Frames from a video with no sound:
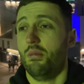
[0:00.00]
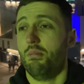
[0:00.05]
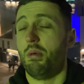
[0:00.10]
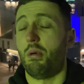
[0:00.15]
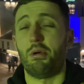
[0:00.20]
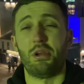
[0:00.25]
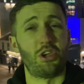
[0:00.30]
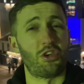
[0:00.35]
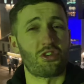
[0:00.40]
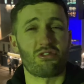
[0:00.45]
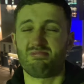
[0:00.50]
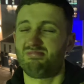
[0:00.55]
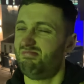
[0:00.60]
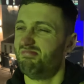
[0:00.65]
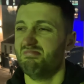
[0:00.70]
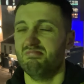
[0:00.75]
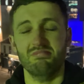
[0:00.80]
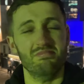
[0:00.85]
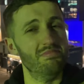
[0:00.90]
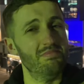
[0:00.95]
But
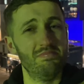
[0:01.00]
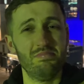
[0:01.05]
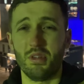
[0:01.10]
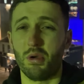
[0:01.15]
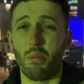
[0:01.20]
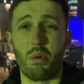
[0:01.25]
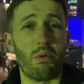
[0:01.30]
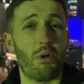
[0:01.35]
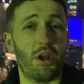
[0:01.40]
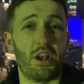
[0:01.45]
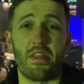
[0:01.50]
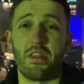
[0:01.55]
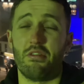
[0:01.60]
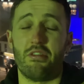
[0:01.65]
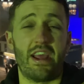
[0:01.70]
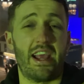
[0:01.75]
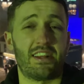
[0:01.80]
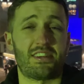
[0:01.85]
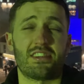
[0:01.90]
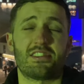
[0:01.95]
we weren't at the
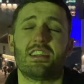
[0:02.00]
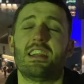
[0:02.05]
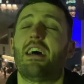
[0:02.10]
races.